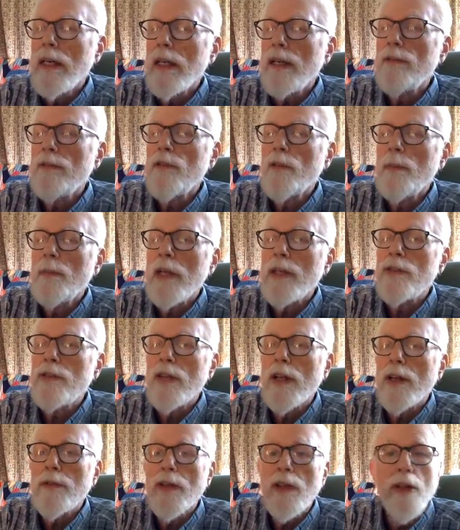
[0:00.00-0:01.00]

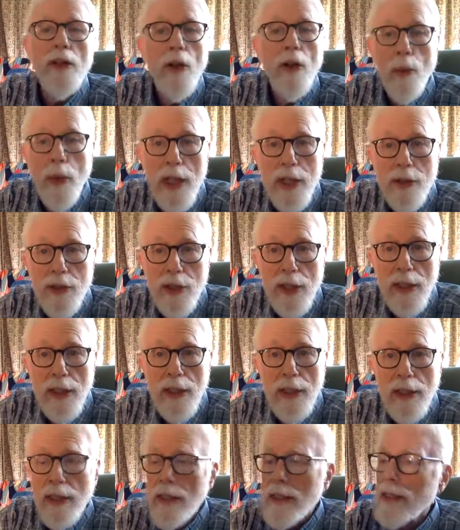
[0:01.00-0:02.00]
information on the
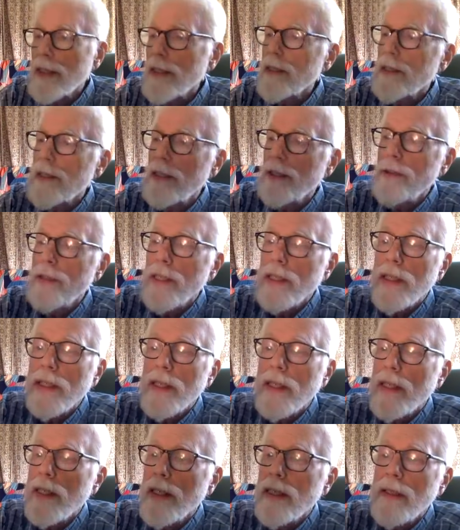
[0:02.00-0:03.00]
Goetia, including